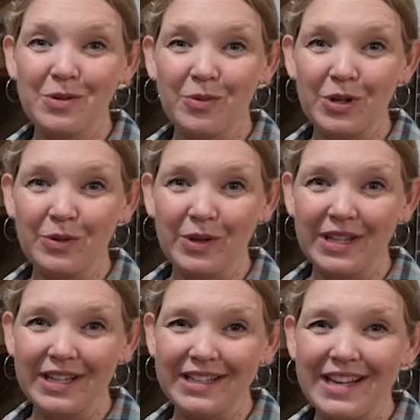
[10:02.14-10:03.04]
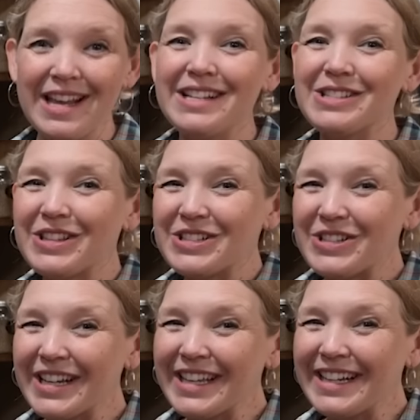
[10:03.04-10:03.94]
to work with it. So the
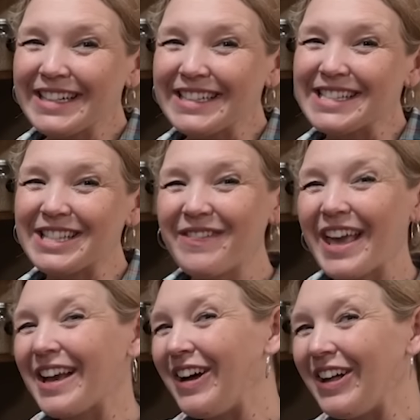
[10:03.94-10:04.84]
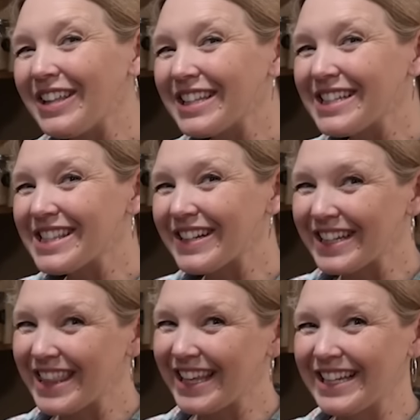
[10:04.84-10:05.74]
trick here is to make all these
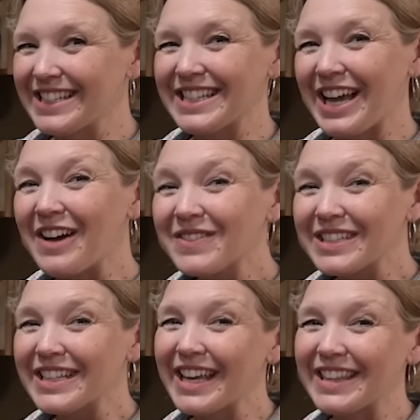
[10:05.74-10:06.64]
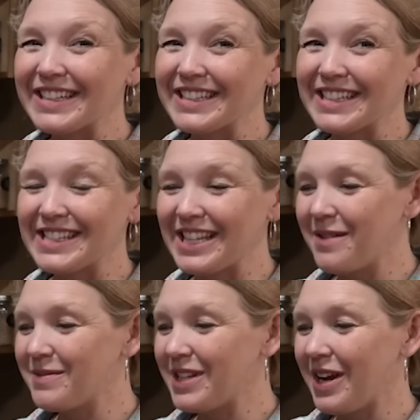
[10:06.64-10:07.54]
three things come together at the
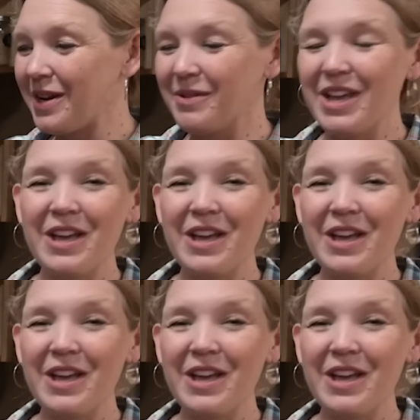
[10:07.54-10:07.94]
same time.